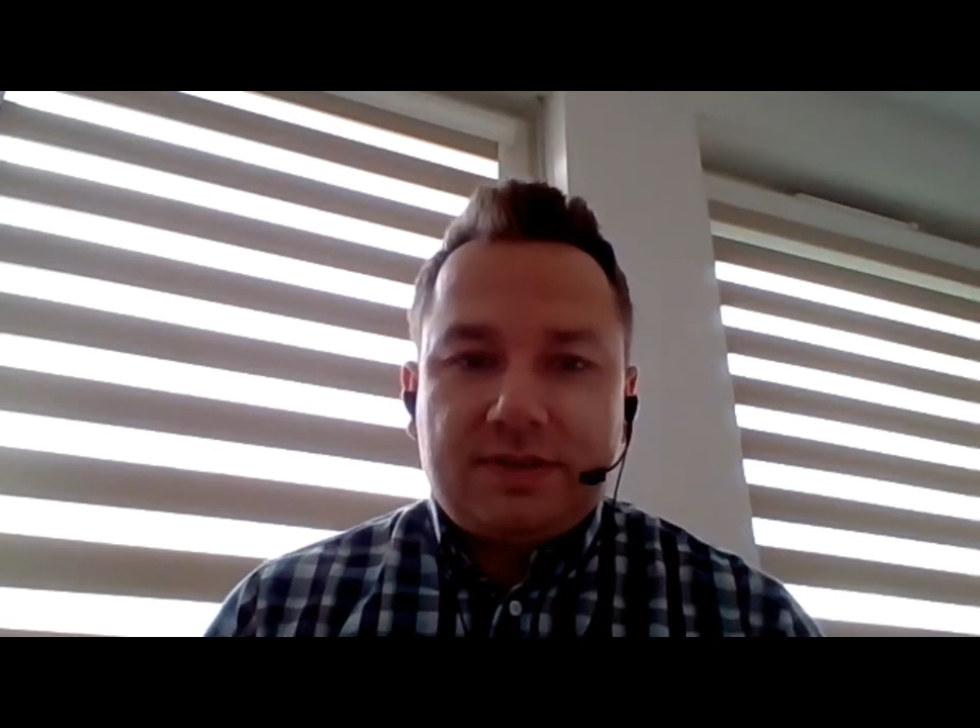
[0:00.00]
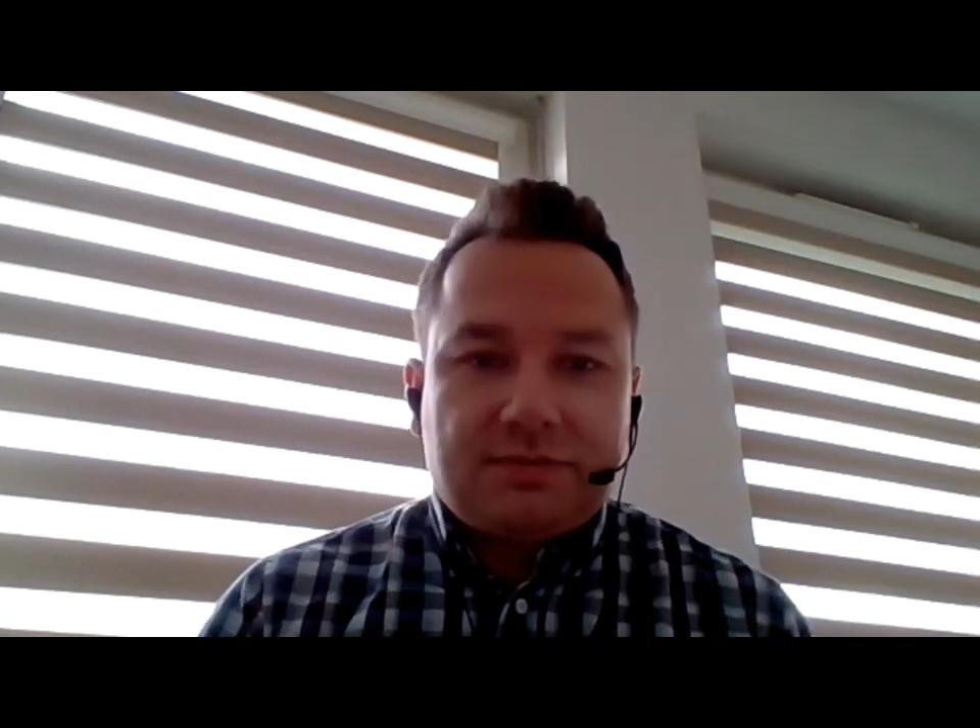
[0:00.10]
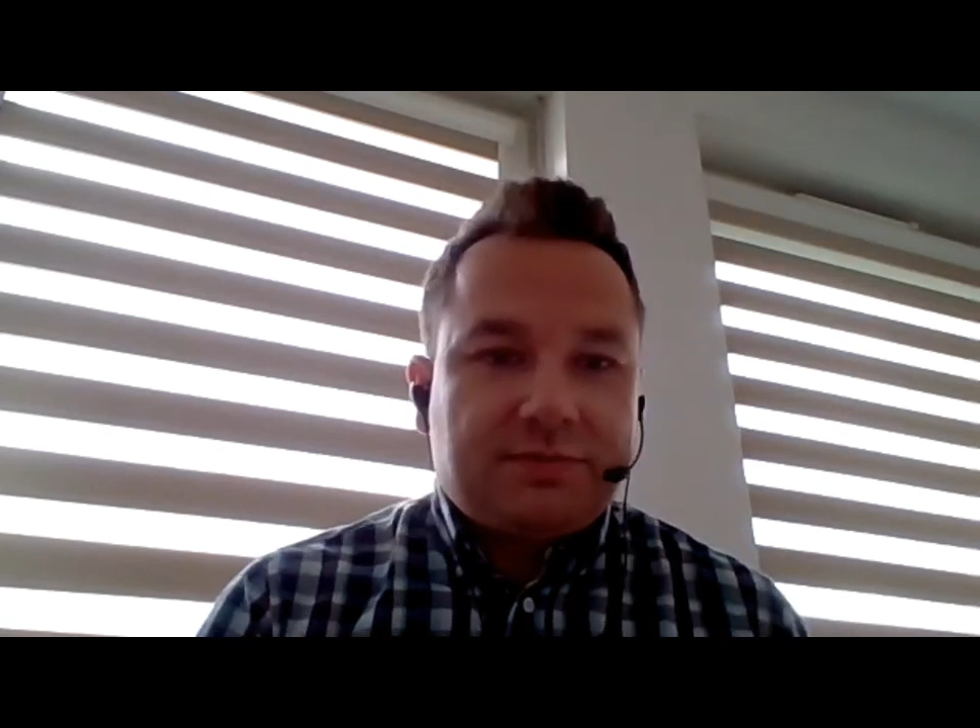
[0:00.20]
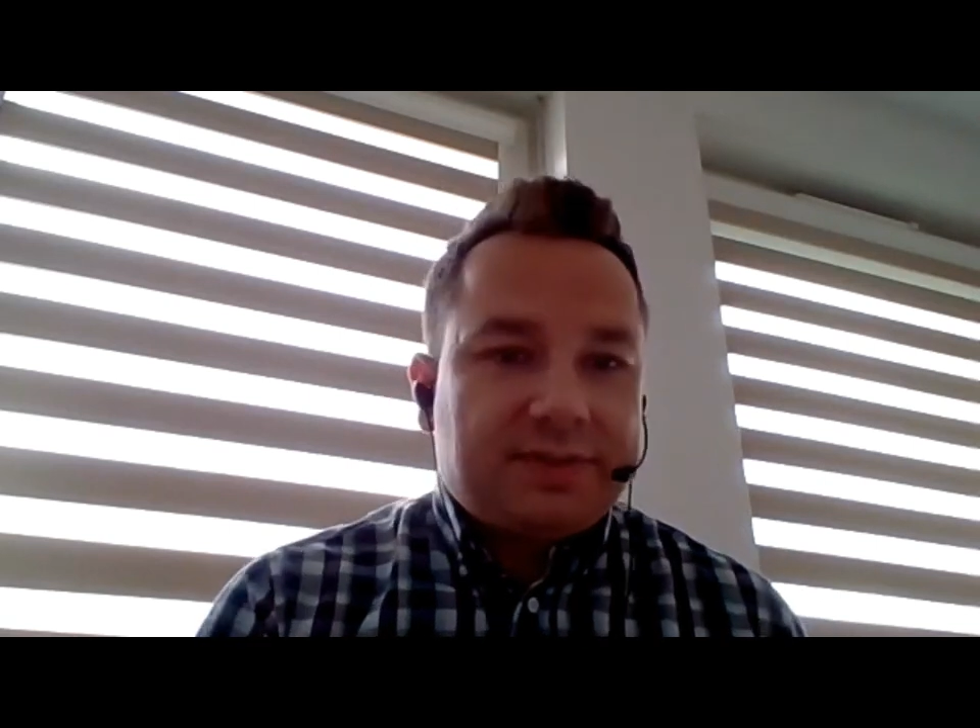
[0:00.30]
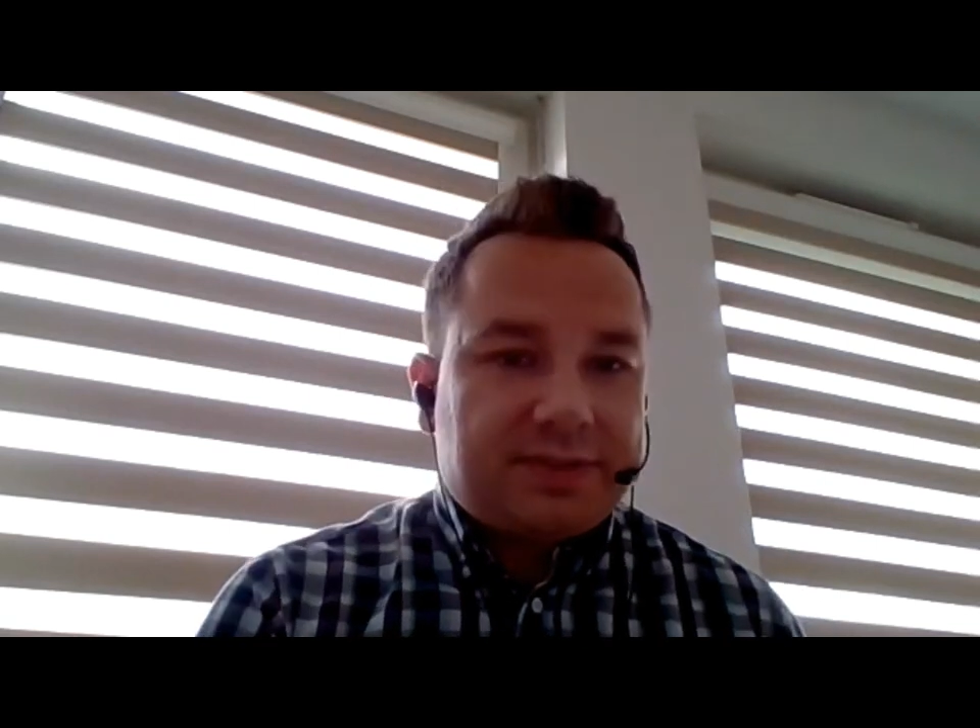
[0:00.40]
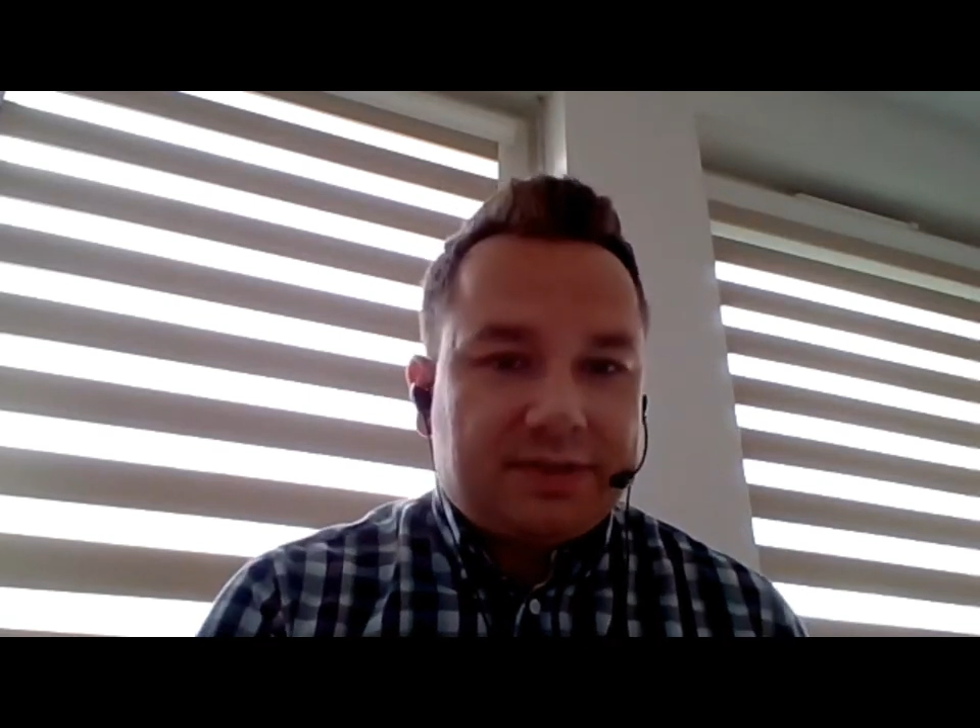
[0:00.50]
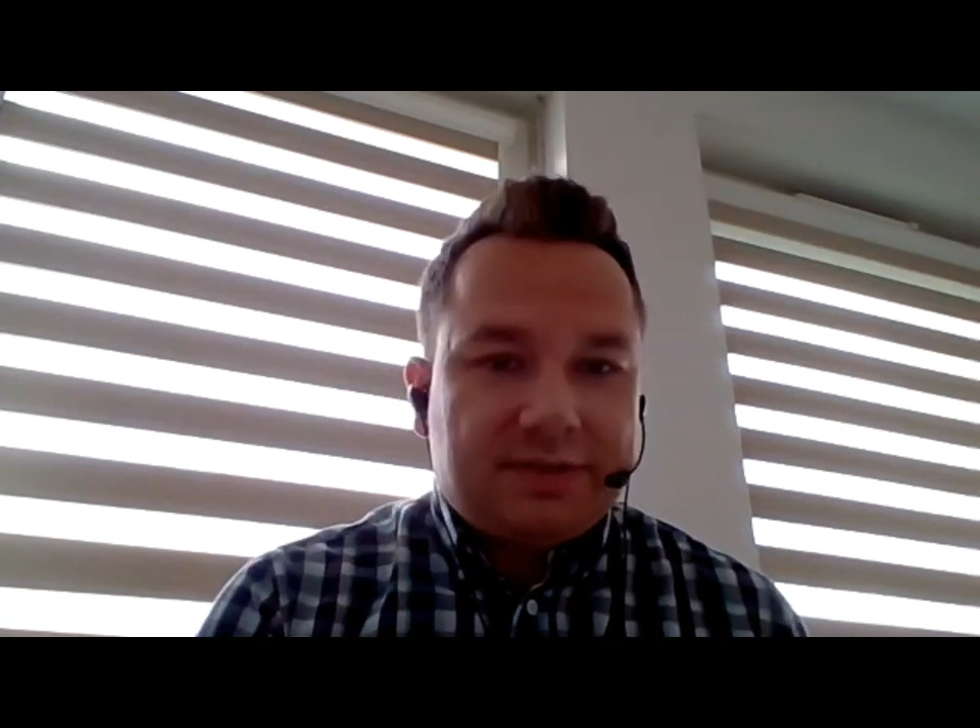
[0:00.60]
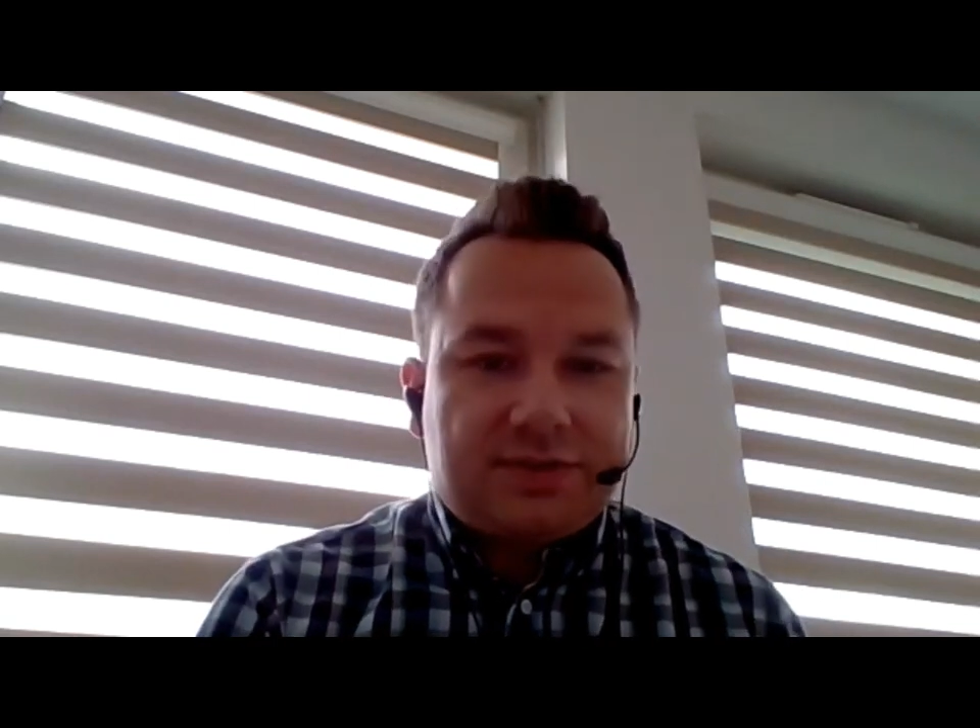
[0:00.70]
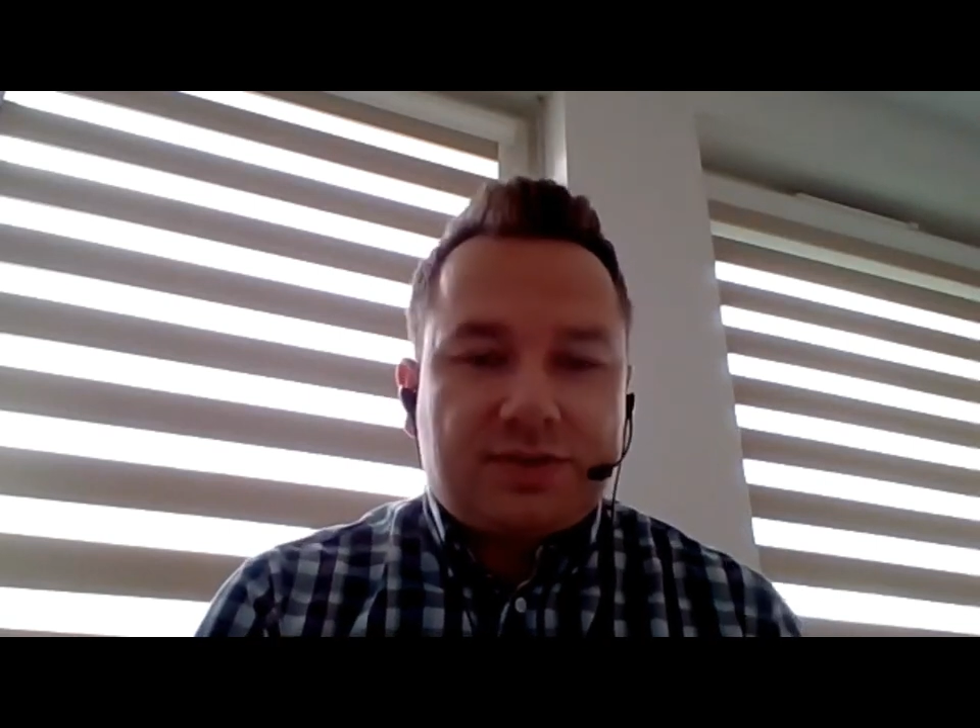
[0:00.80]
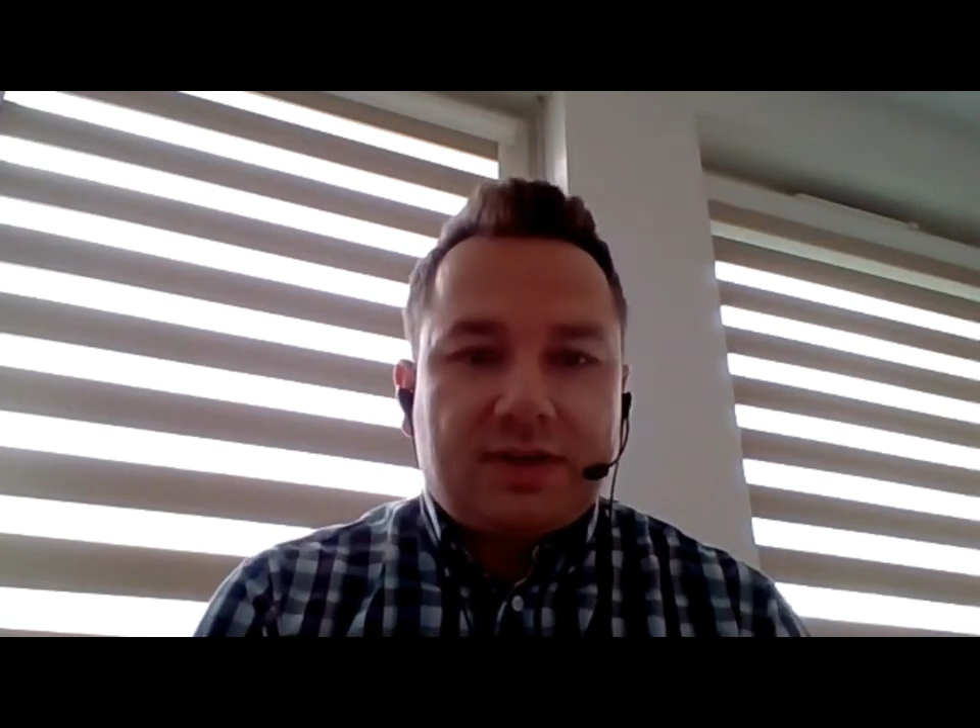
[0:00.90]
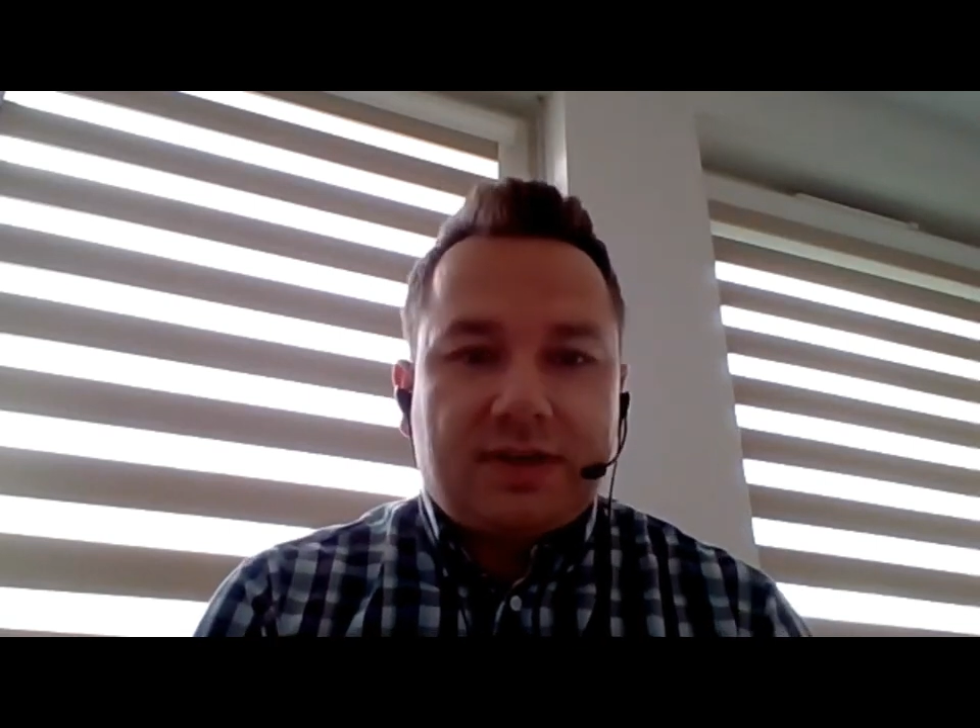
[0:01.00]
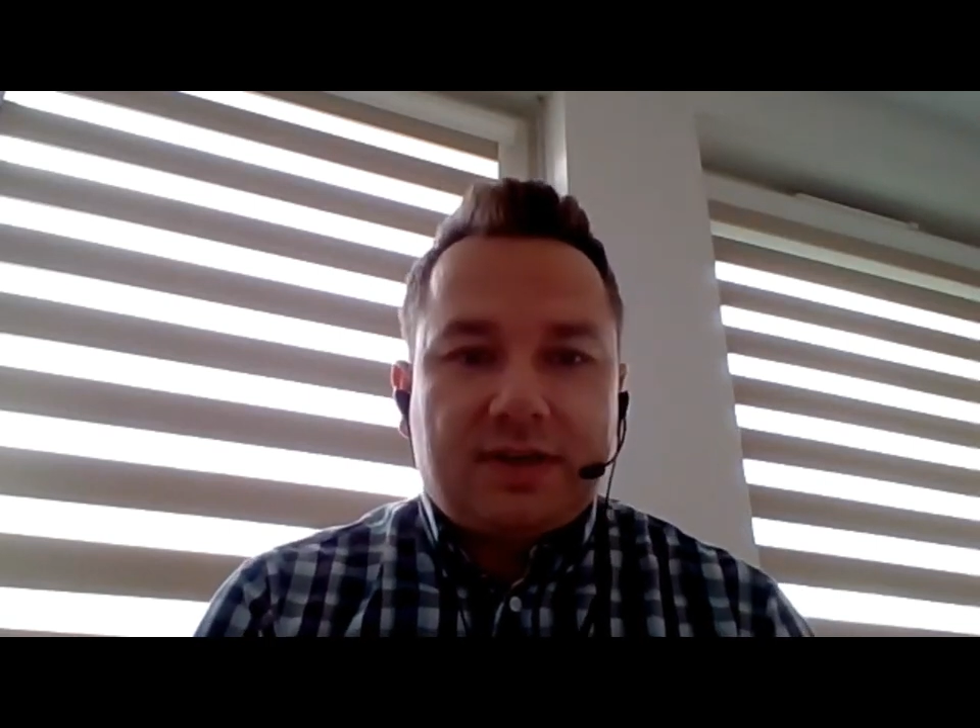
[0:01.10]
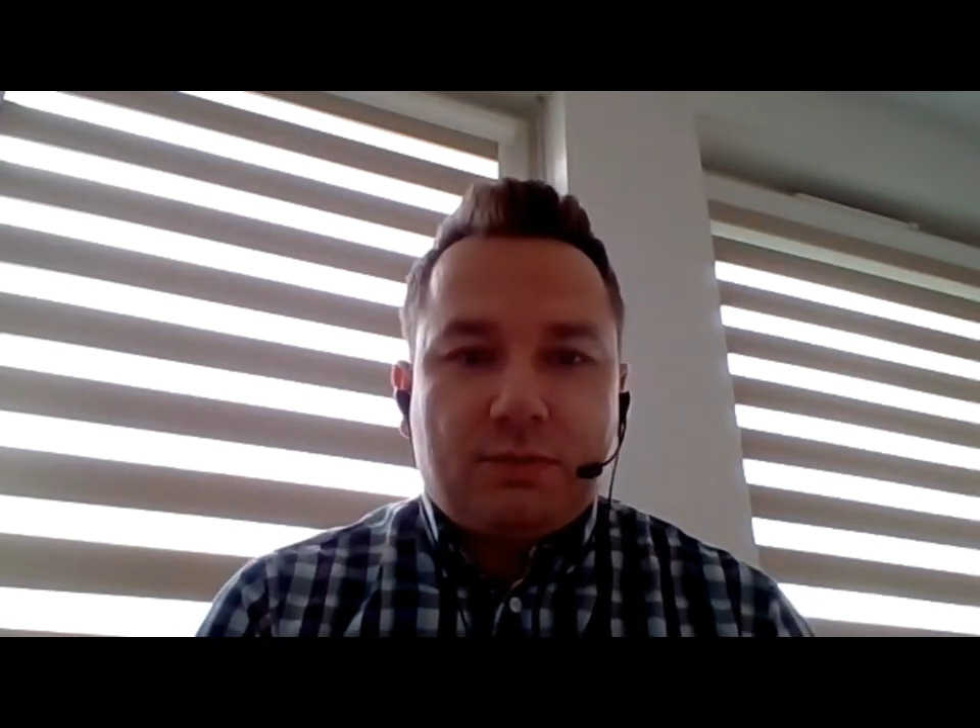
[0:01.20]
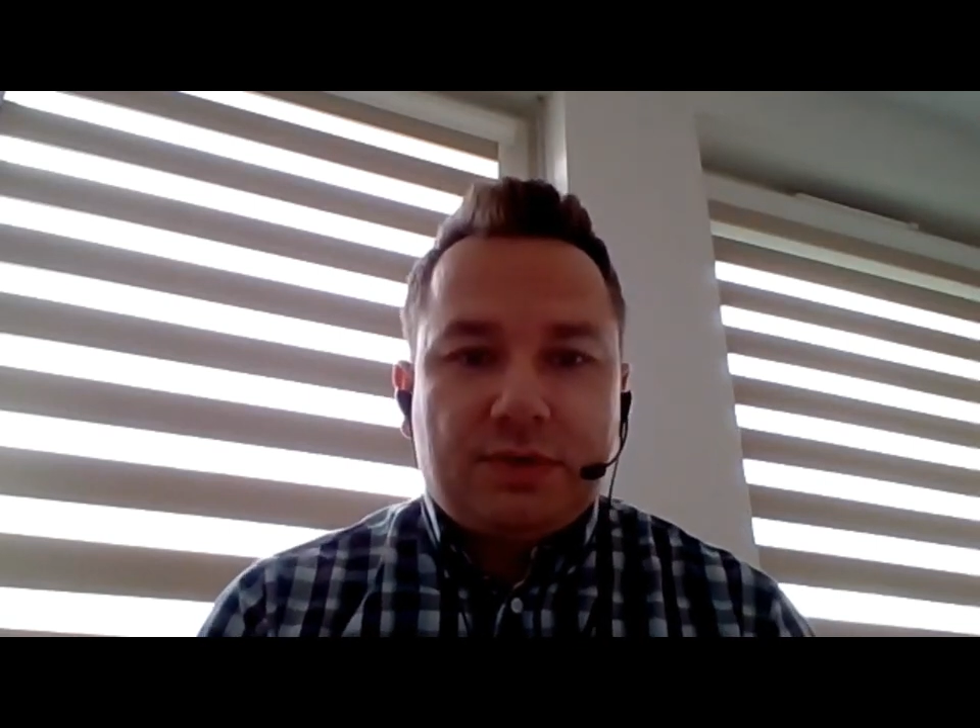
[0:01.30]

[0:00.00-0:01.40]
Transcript: your research, uh,